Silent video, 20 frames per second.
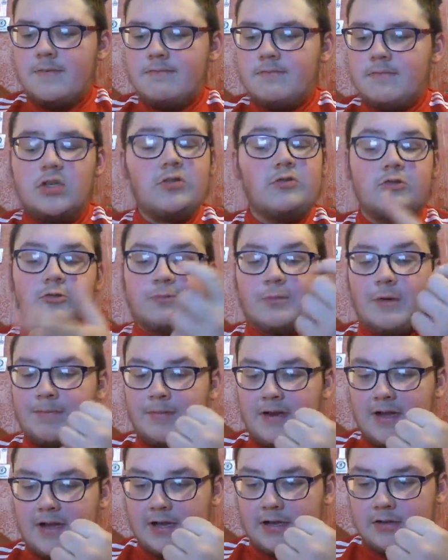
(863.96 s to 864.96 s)

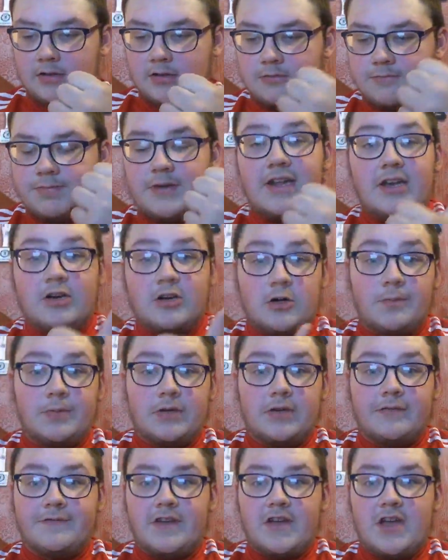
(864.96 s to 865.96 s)
Middlesbrough play a
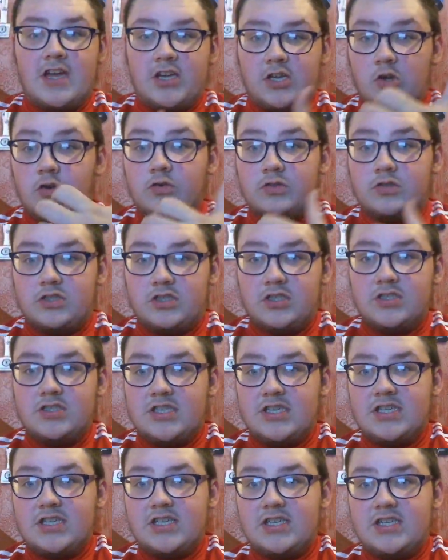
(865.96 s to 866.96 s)
couple of
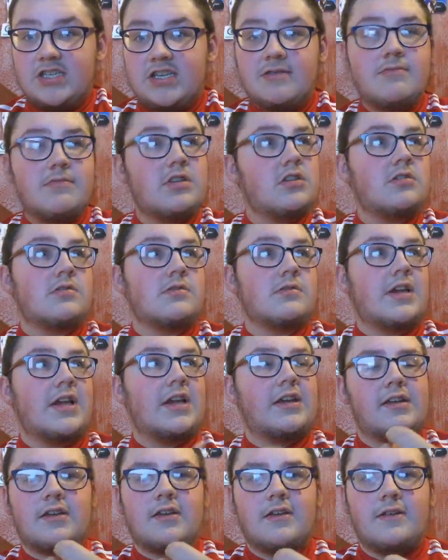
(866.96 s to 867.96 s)
youngsters in the team.
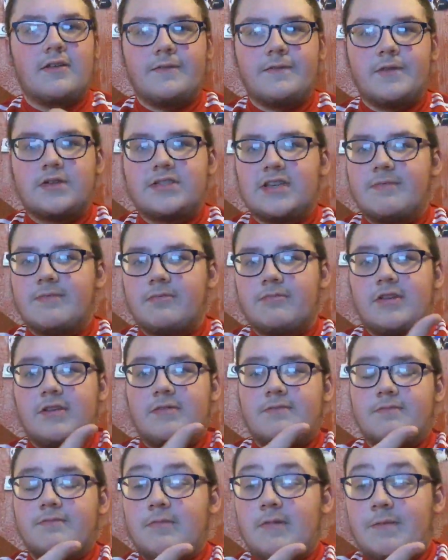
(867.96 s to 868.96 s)
Like, for example, we
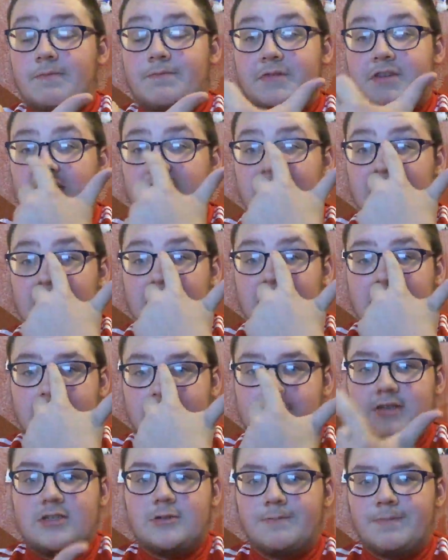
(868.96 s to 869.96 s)
did it against
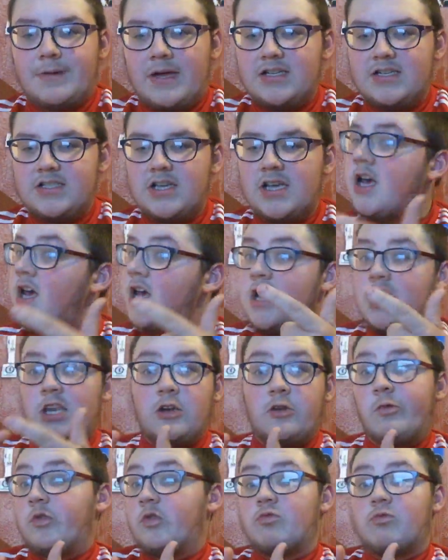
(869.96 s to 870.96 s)
Crystal Palace.
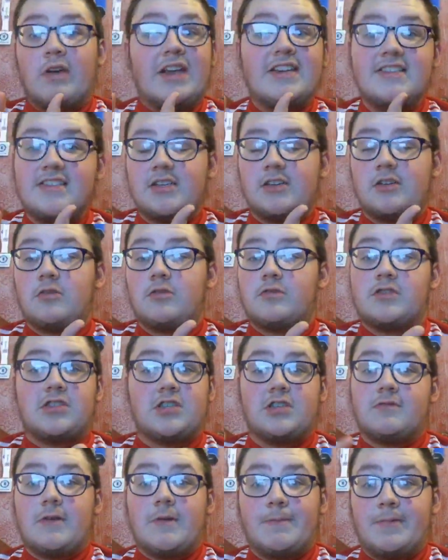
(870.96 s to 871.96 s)
Lewis Wing's a
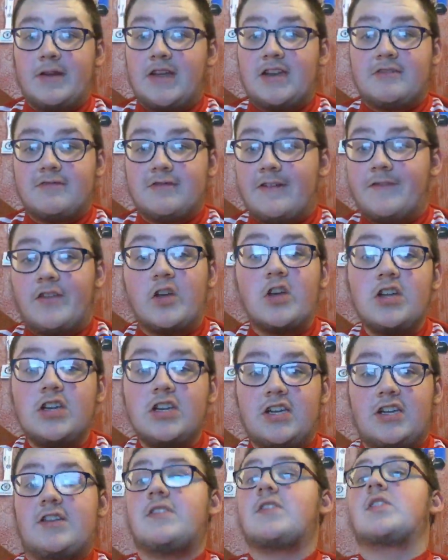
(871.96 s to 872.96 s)
youngster. We played
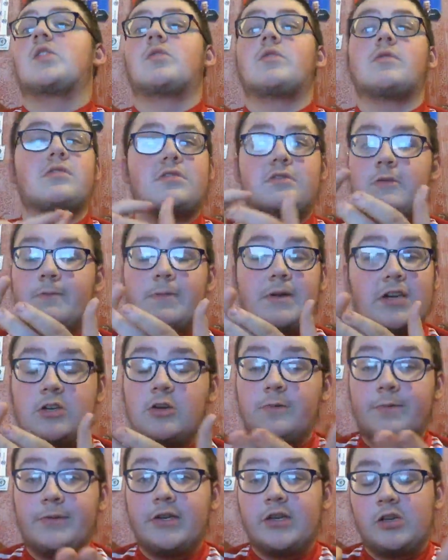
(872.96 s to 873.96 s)
Tavernier as a youngster. We played a
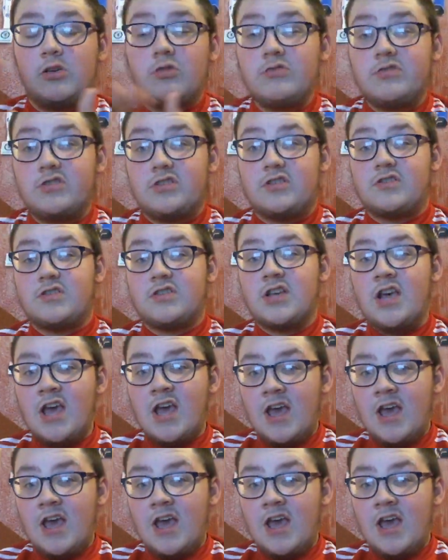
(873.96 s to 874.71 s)
couple of youngsters.